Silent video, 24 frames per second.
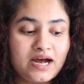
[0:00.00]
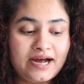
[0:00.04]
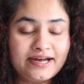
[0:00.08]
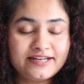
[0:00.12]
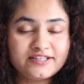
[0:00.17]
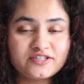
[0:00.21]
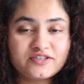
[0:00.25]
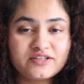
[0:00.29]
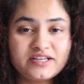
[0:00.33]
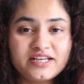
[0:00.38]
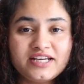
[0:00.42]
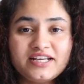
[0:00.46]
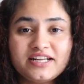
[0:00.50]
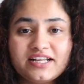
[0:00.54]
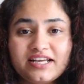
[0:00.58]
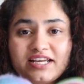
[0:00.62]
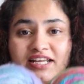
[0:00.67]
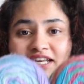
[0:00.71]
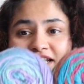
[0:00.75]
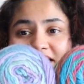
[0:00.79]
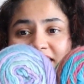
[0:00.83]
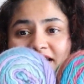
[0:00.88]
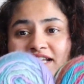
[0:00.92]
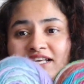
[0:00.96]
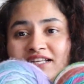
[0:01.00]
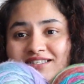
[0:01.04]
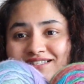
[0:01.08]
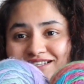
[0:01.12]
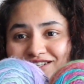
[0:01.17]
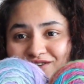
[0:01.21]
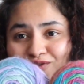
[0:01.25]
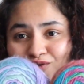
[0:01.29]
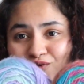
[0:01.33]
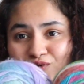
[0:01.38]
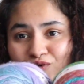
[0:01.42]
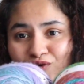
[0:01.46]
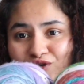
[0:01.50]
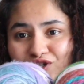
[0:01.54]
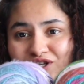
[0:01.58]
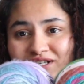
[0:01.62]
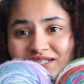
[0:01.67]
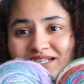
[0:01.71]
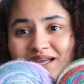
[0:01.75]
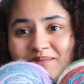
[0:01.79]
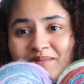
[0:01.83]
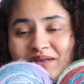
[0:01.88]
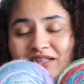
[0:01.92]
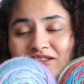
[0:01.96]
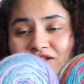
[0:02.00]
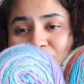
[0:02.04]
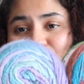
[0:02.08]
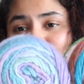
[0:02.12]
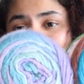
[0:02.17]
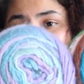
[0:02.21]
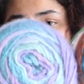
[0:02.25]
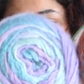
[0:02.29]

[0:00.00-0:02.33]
eyes on it. It is gorgeous. I mean, look